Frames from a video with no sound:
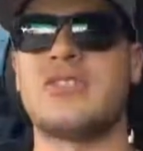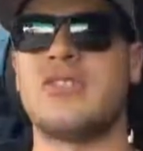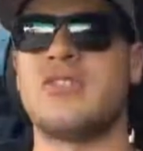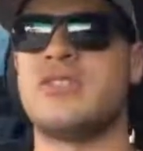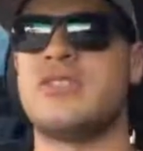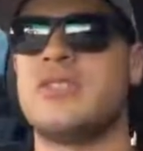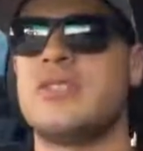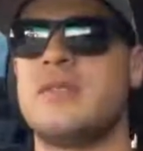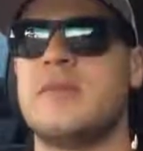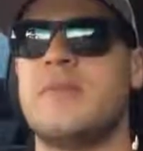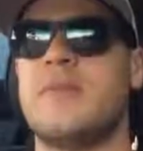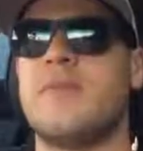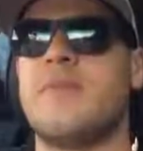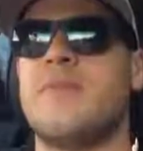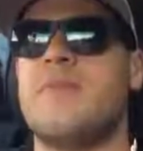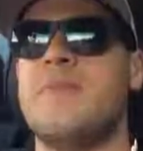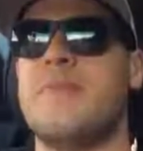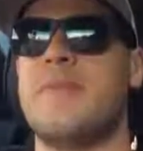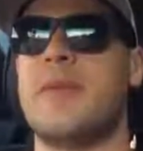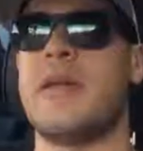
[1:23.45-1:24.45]
So
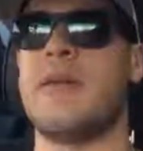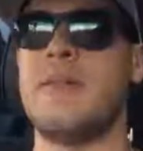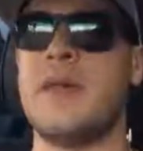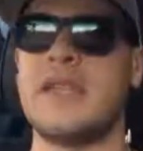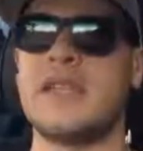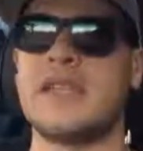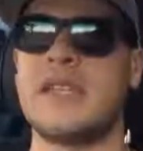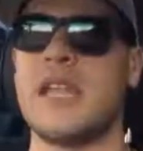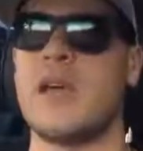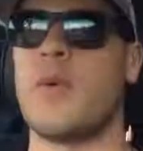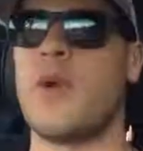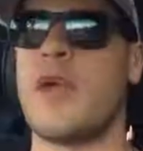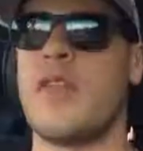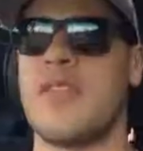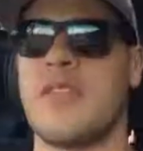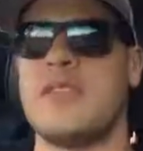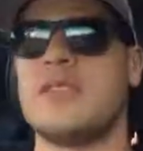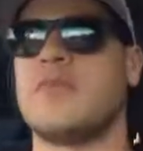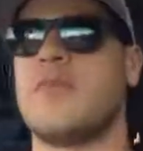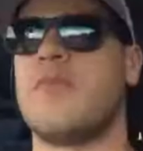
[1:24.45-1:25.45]
being mentally aware
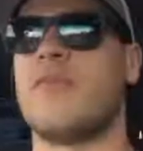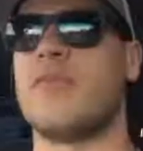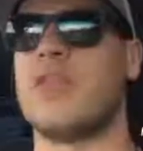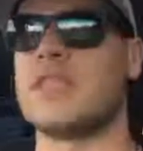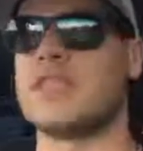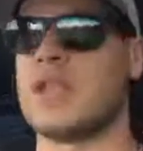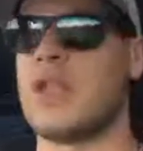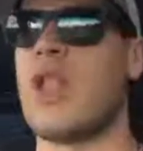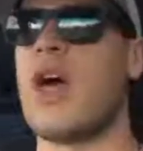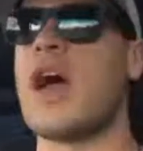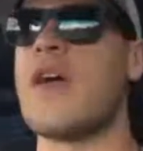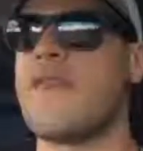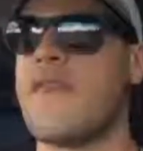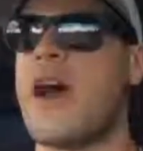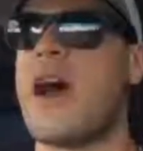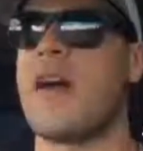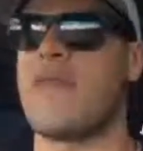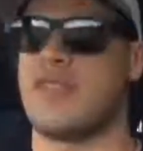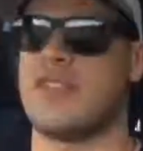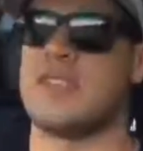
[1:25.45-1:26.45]
there's life
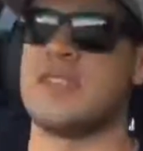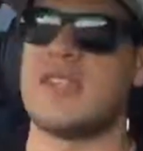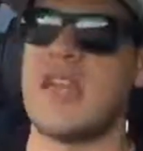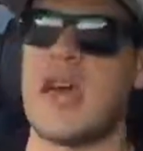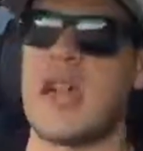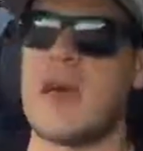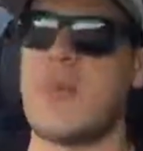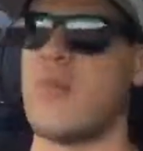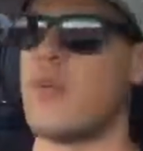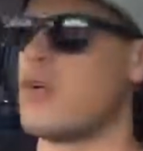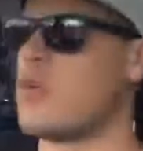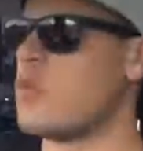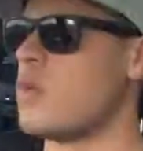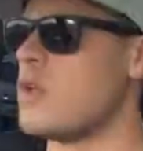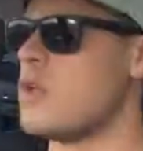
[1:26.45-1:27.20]
after startup world,